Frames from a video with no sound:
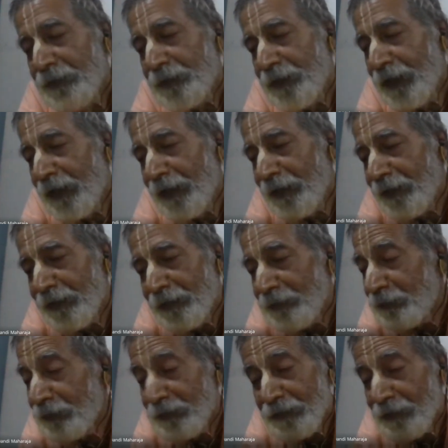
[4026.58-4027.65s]
see,
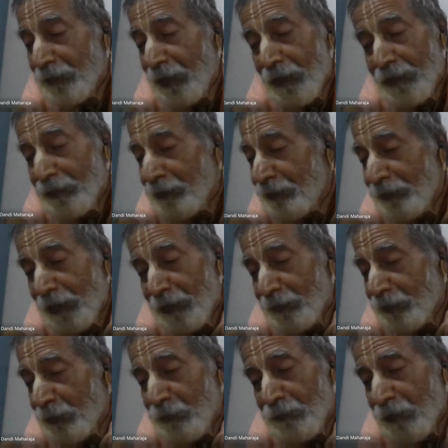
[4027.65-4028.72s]
Lord is
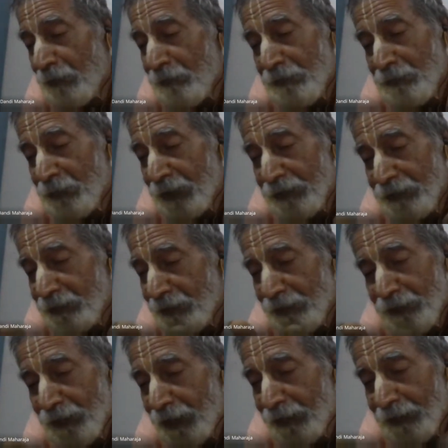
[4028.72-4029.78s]
also bound by the
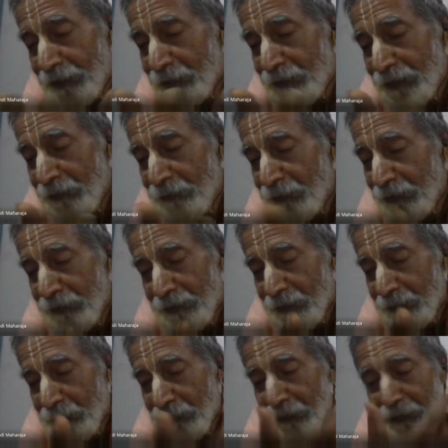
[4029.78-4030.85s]
desire of the pure
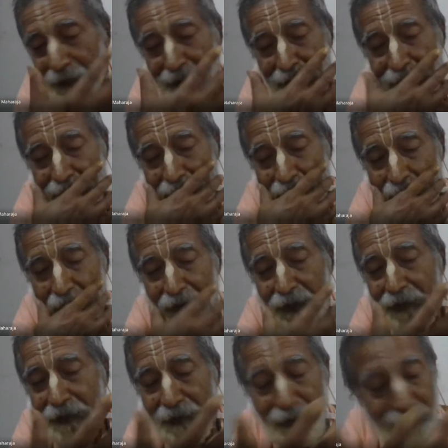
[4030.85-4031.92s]
devotee. So he
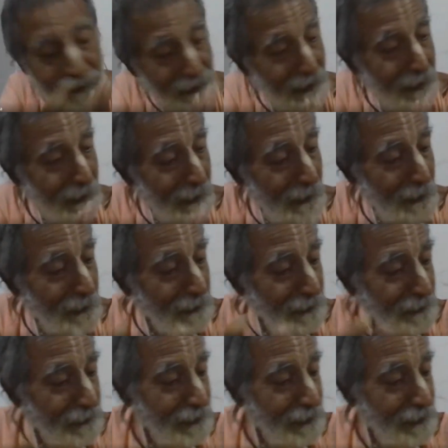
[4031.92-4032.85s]
cannot say no.